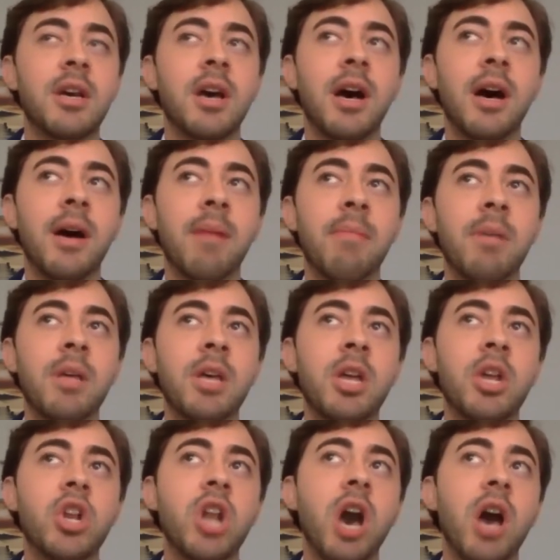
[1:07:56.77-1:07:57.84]
um,
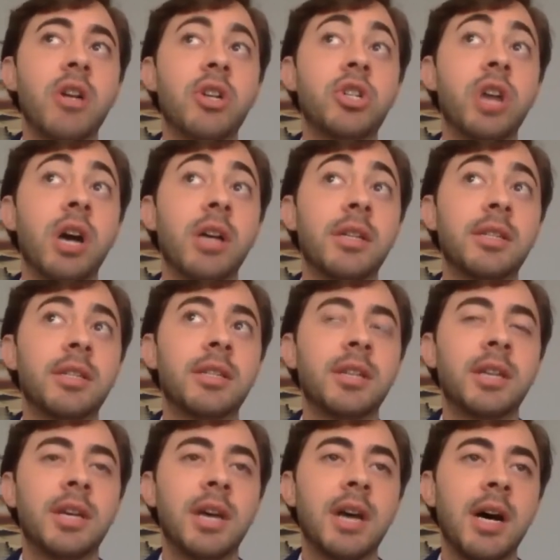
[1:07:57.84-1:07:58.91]
not just
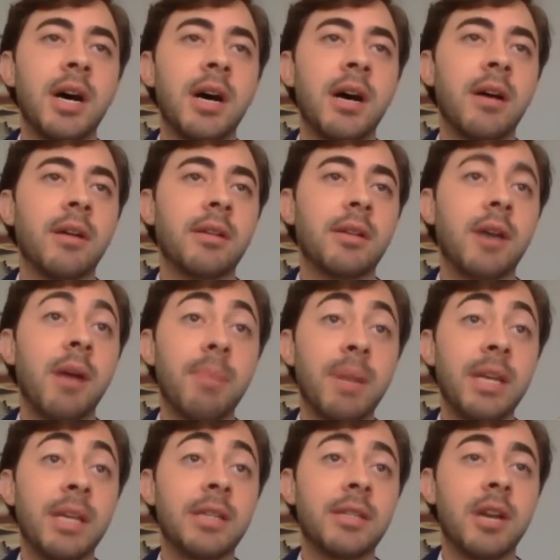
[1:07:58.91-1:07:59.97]
uh,
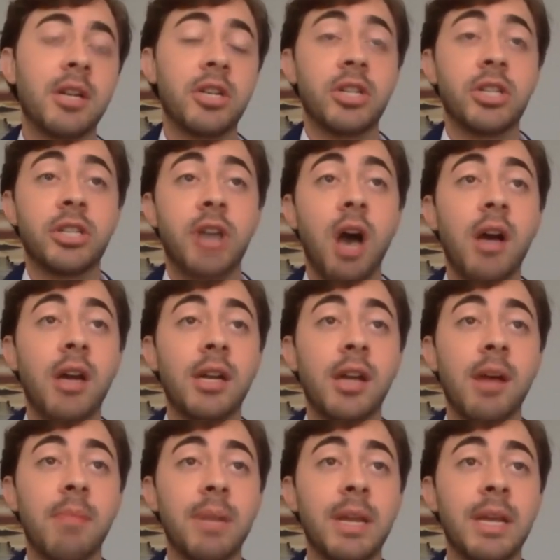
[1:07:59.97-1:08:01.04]
companies, not just stock in
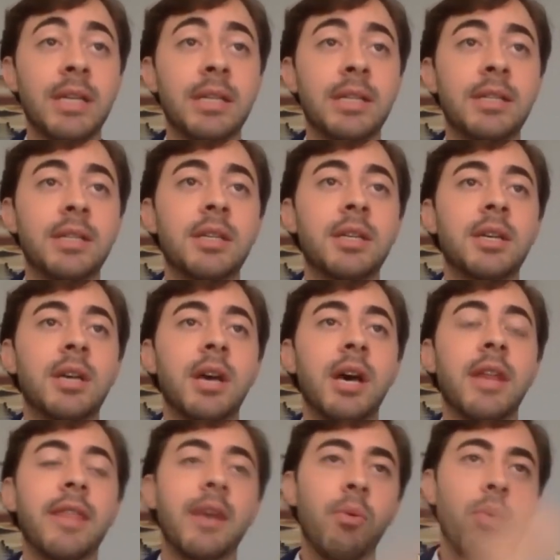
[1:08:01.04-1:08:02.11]
companies,
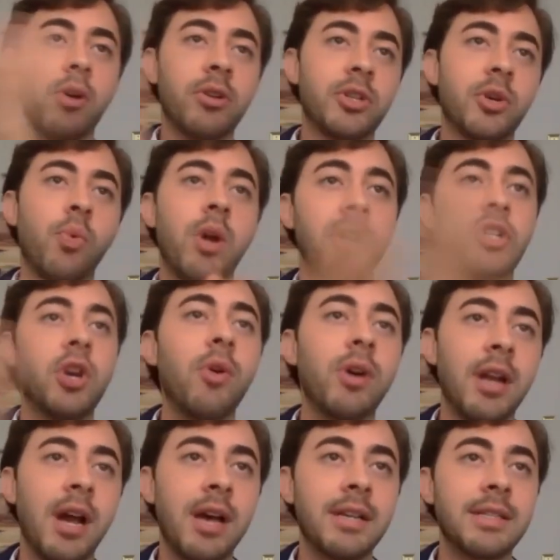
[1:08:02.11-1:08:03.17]
and they also want to
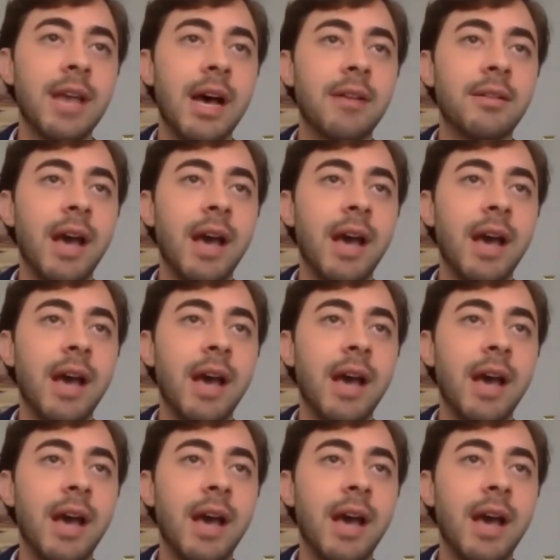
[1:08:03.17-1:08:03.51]
tokenize that